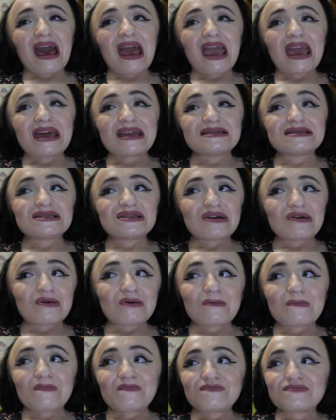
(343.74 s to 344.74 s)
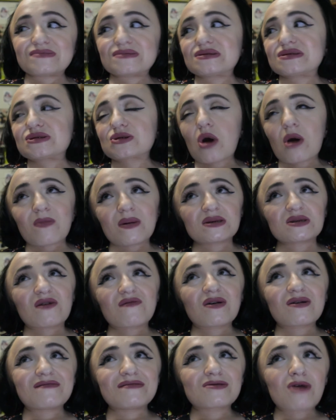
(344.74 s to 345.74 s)
and, you know, talk myself
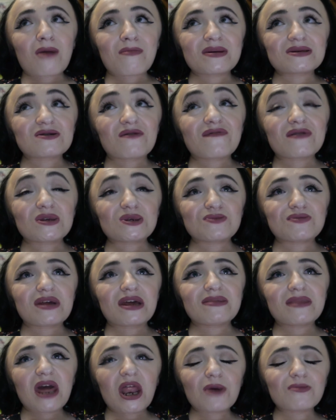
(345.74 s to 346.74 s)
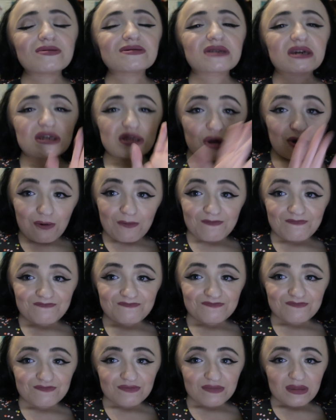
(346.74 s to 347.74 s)
out of it, talk myself into it. And then I was like, no.
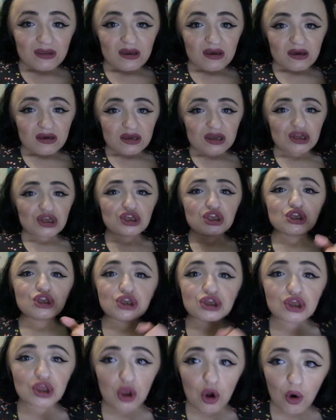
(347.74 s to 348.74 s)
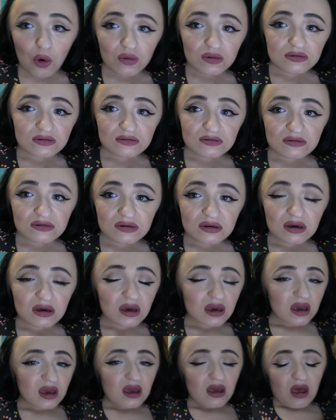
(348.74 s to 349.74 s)
No.
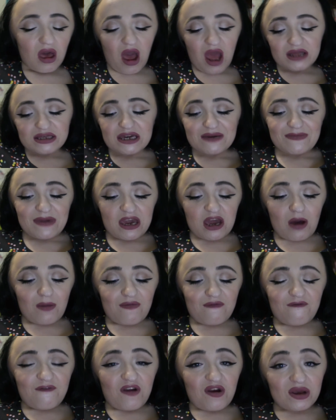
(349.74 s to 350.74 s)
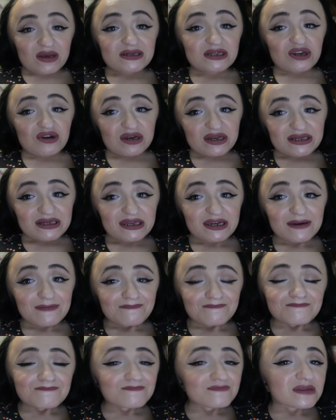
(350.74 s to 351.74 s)
I take makeup very seriously.
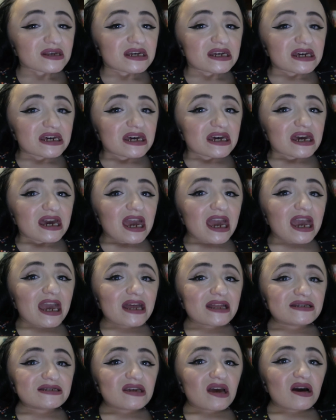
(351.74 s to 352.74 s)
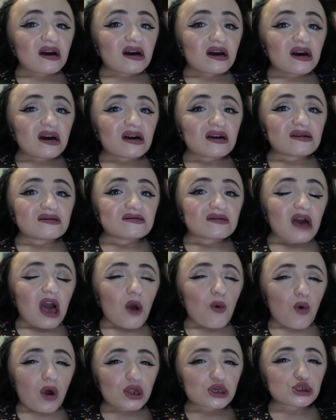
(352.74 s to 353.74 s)
And uh, I
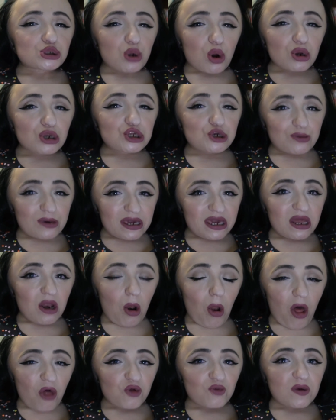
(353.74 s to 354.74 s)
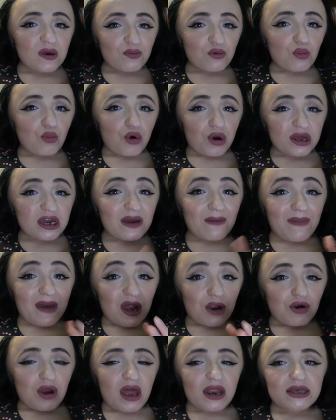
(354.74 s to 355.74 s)
want to start doing it on other people more to get
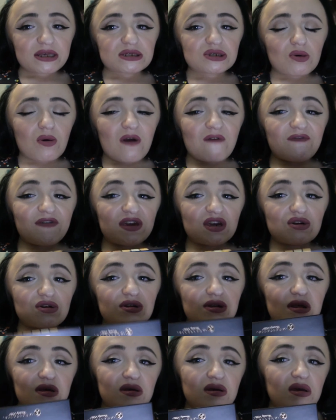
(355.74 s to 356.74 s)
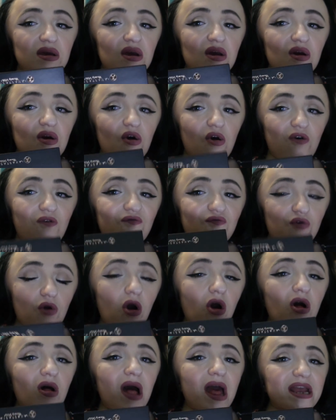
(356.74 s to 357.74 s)
better at it. So I figured
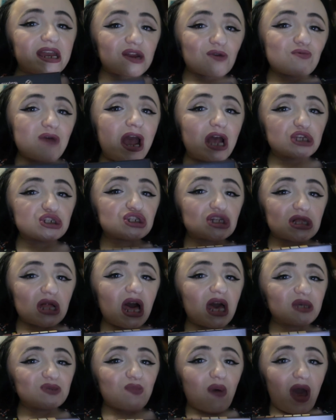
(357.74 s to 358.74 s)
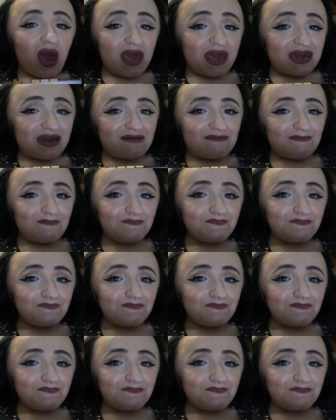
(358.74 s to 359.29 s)
overall, I can rationalize buying